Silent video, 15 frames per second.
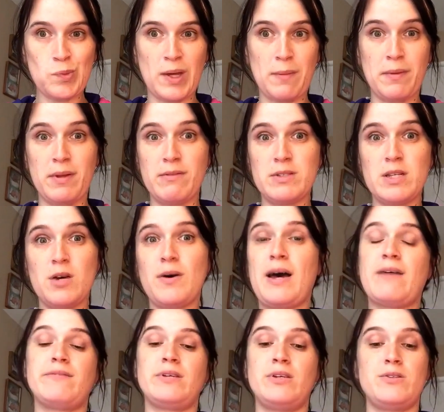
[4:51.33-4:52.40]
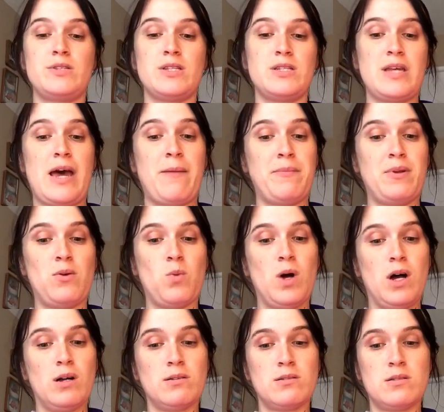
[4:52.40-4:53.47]
I believe so. I haven't used this app in a
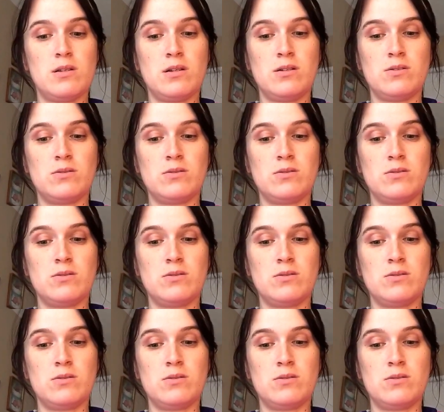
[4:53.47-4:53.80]
while, so